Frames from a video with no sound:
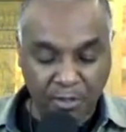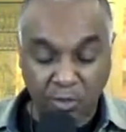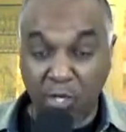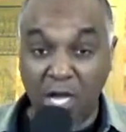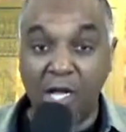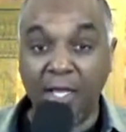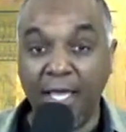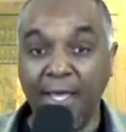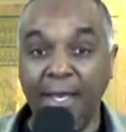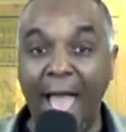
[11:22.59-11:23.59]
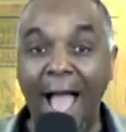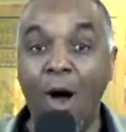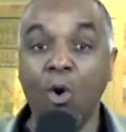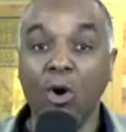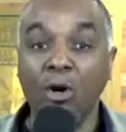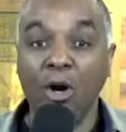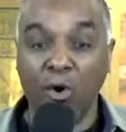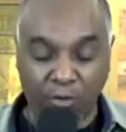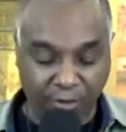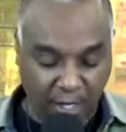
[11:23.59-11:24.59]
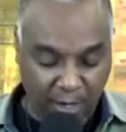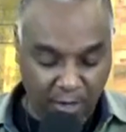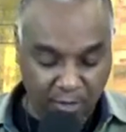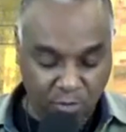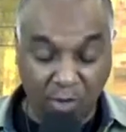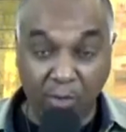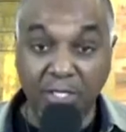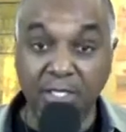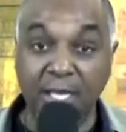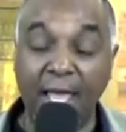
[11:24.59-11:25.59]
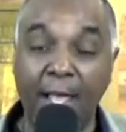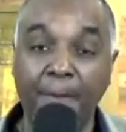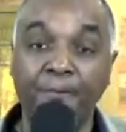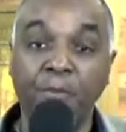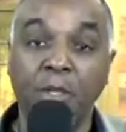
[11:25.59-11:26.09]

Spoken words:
too young in our earth years, we would say,